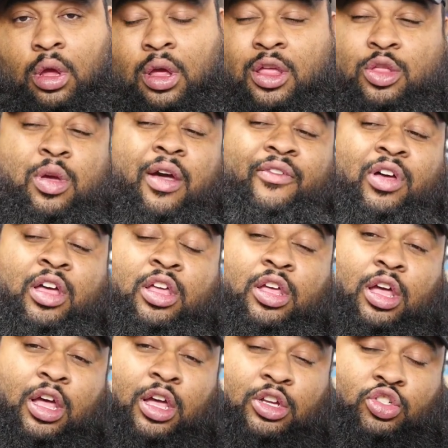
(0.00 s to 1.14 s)
You have a,
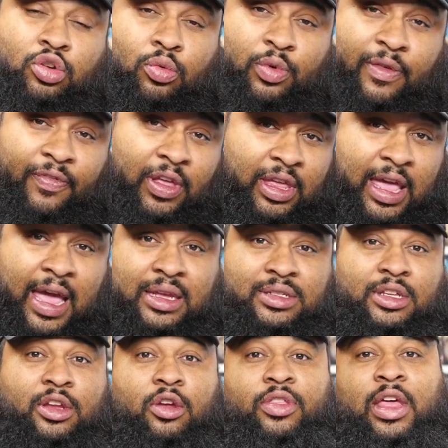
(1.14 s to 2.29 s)
a terrific cast in
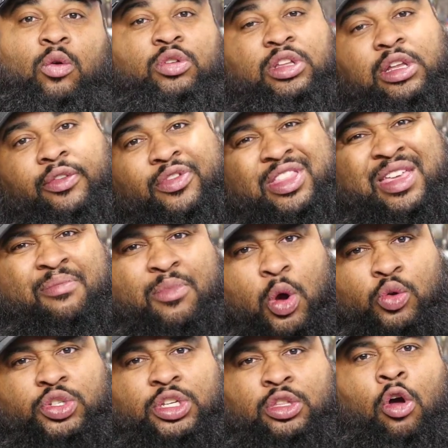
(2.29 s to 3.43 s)
here that will deliver the
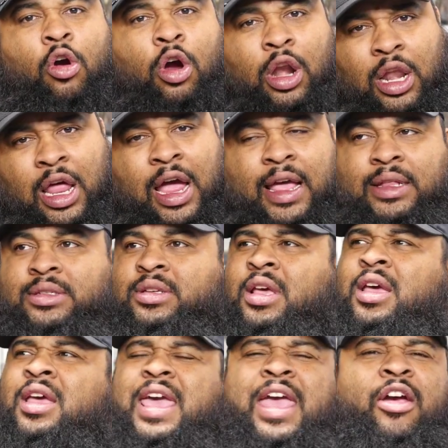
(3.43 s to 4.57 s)
emotion, the hard lines.
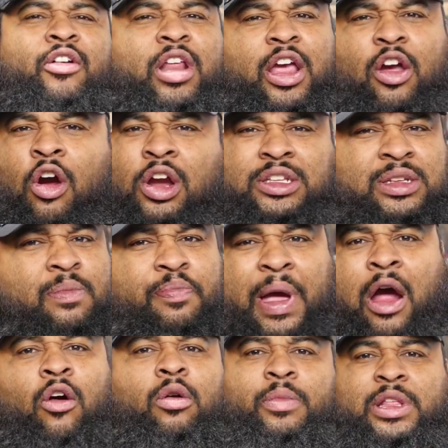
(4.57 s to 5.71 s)
Aaron Eckhart's
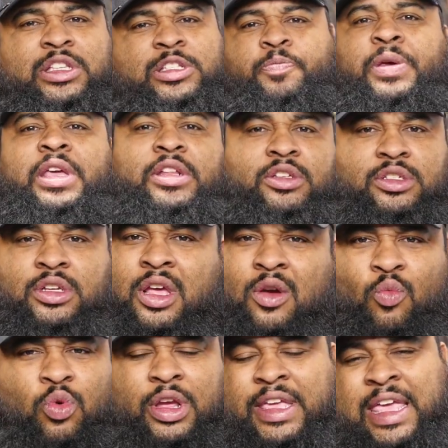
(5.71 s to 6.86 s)
empowerment speech
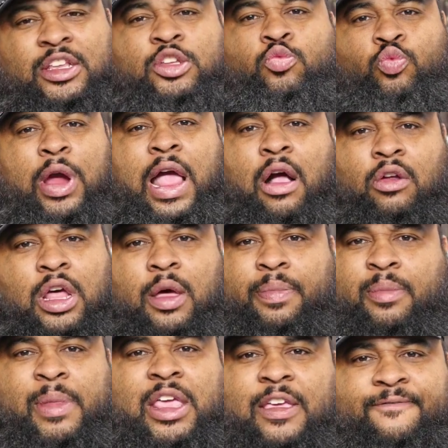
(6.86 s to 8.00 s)
will get you riled up and
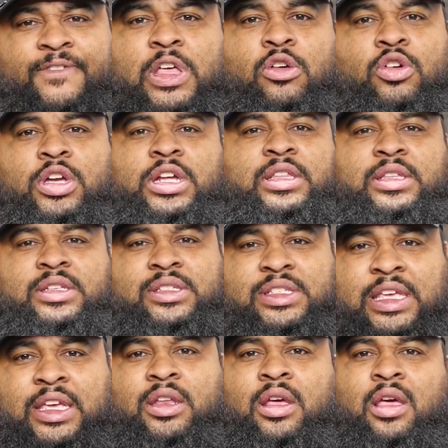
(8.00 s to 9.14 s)
make you feel good in the
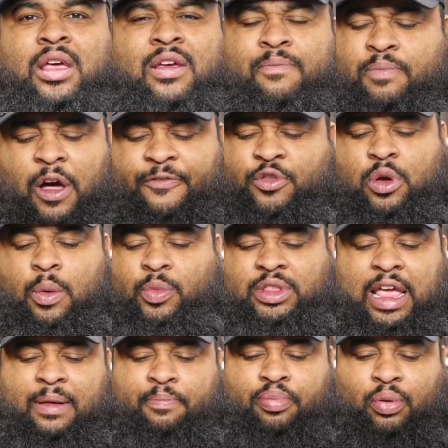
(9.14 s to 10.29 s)
seat, puff you up with
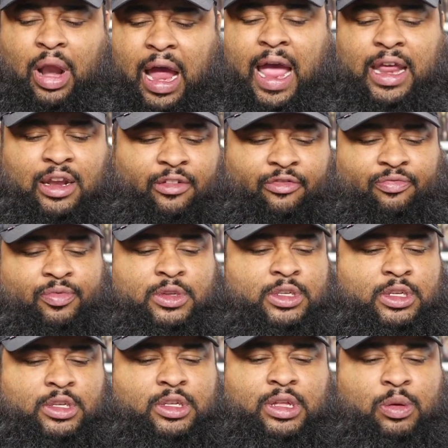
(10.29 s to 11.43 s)
that pride of,
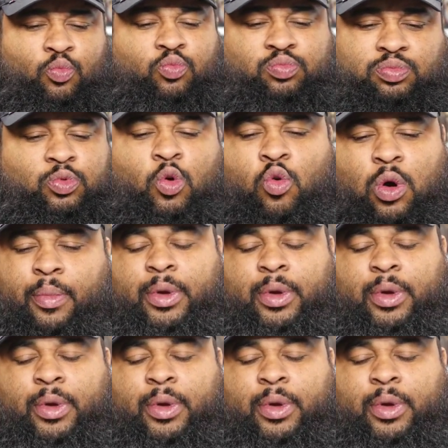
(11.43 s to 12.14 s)
oh, I'm an